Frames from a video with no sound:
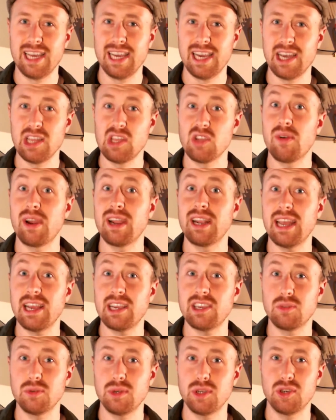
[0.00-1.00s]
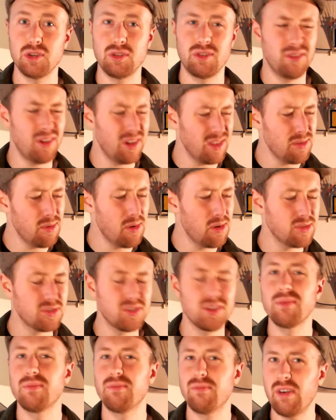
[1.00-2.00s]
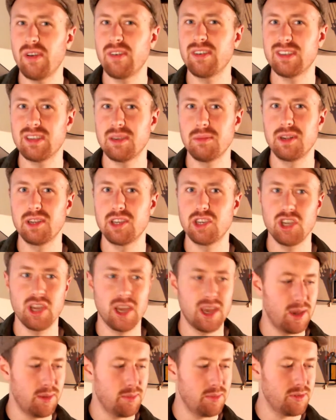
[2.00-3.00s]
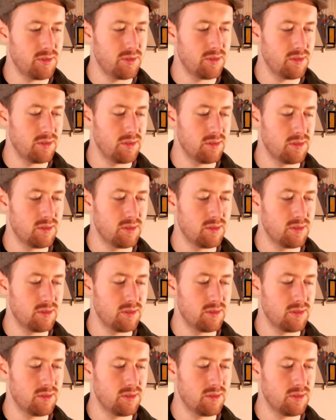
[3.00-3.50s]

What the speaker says: and they're right next to each other, and they're also very similar shapes. So